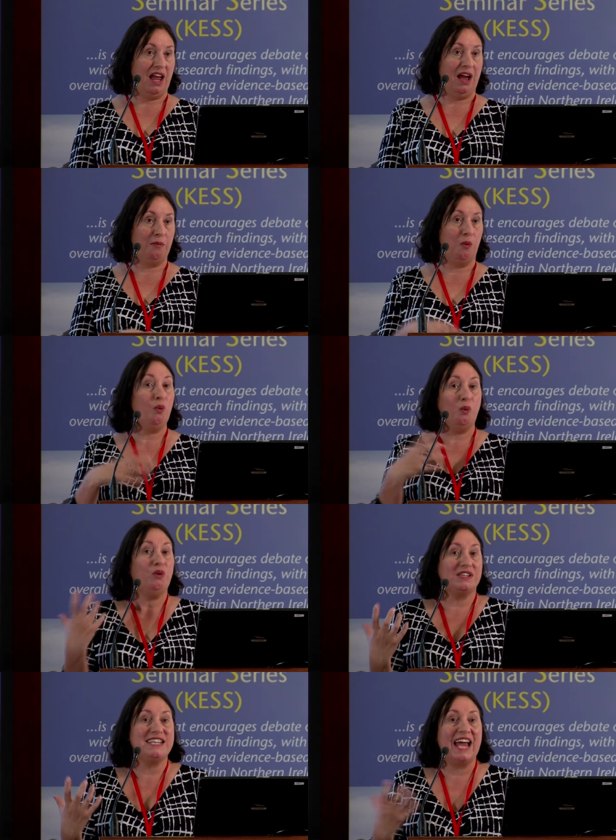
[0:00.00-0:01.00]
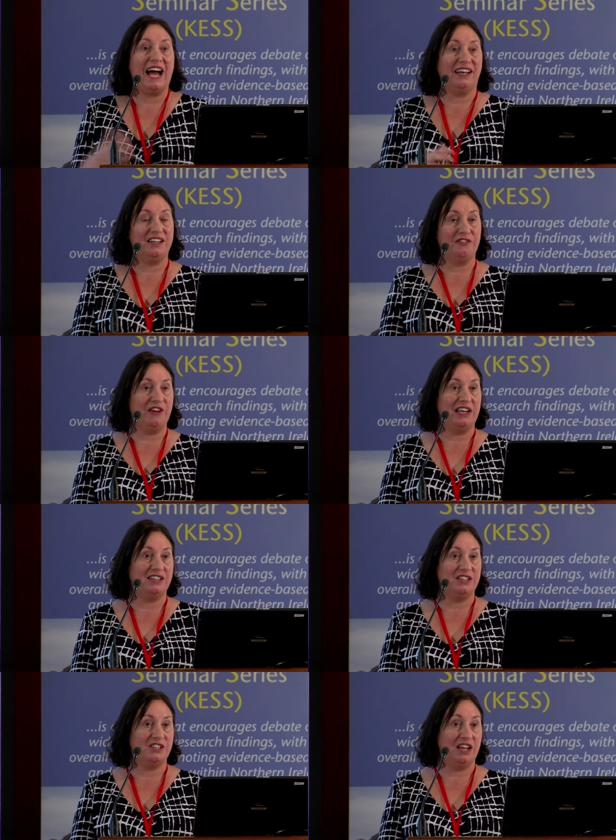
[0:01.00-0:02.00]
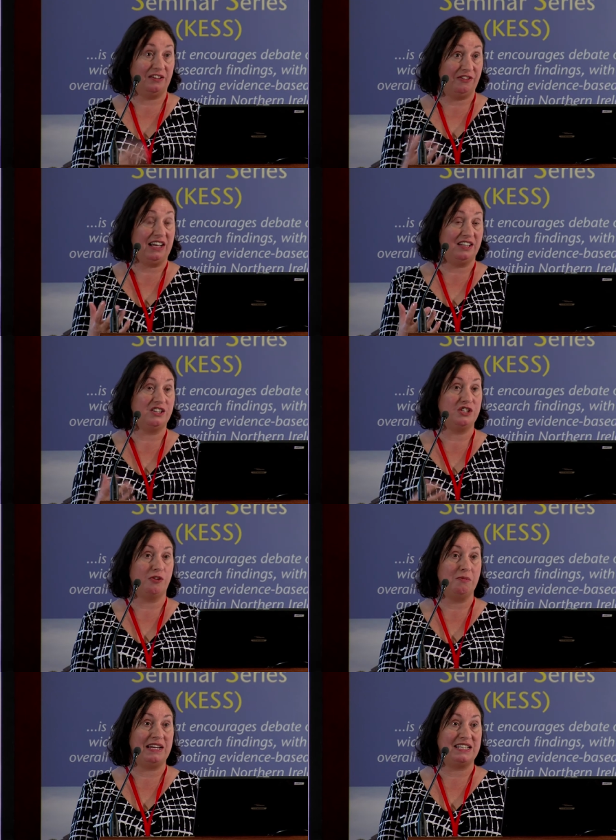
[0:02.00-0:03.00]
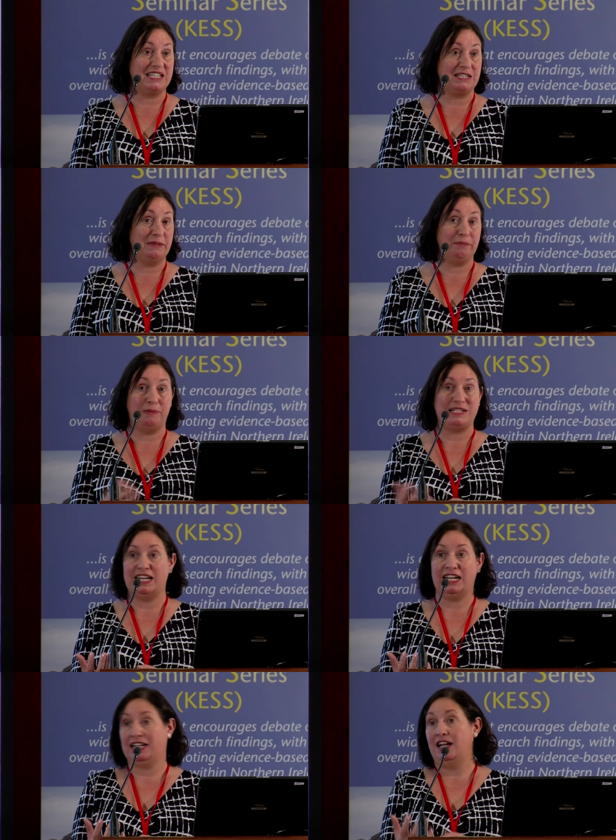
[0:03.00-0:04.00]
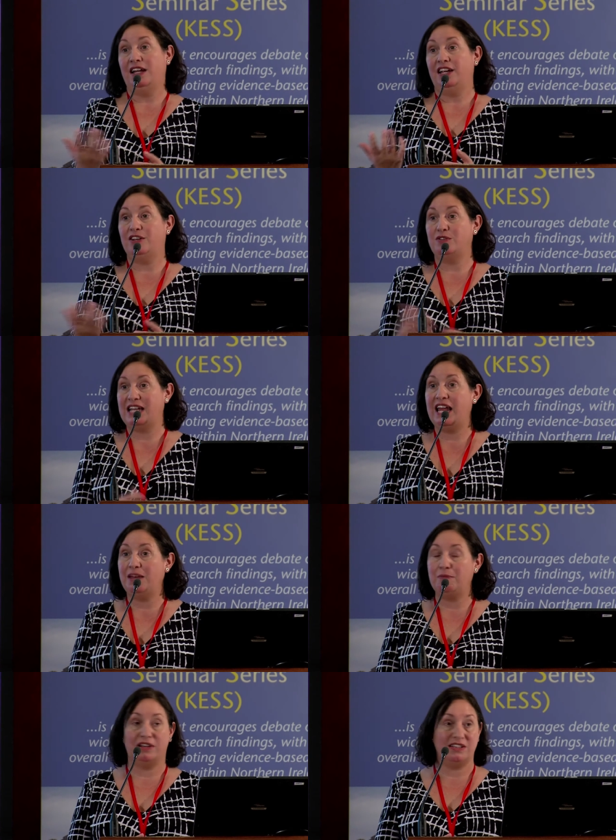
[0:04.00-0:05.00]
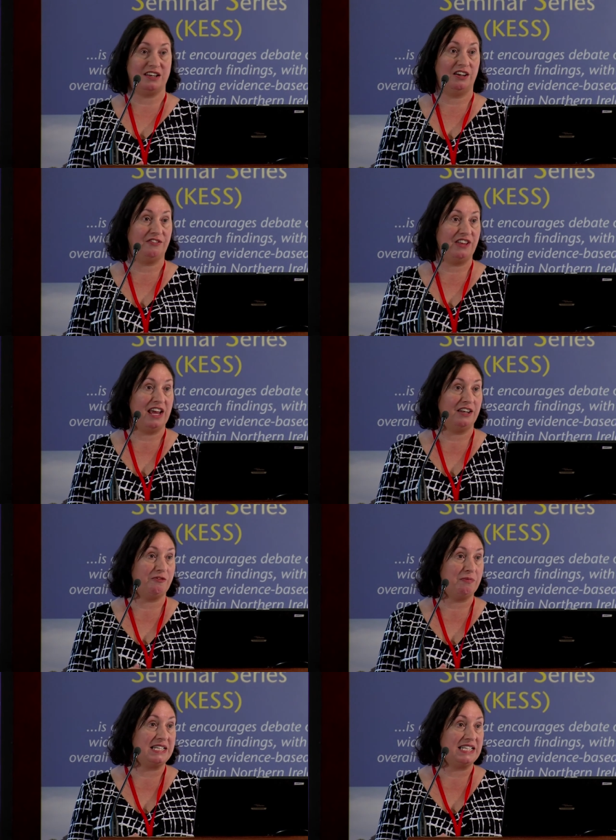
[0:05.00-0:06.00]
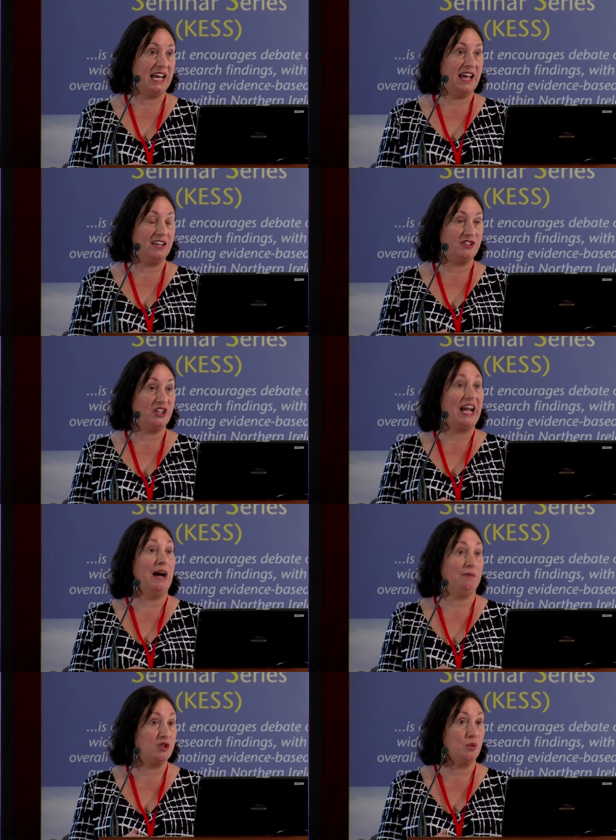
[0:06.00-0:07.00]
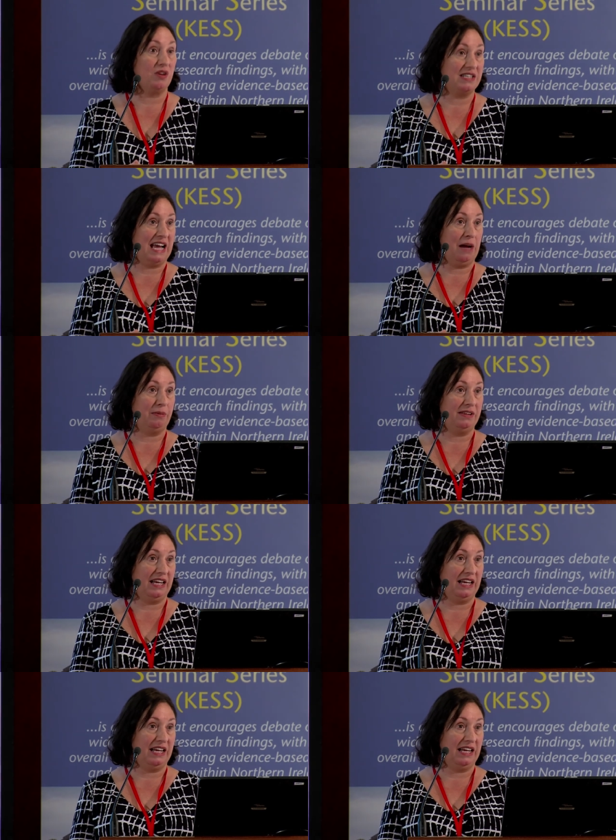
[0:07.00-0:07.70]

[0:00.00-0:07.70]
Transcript: Um, what's the added advantage, for me to maybe take you know, 10 minutes out of the end of my day to capture what has happened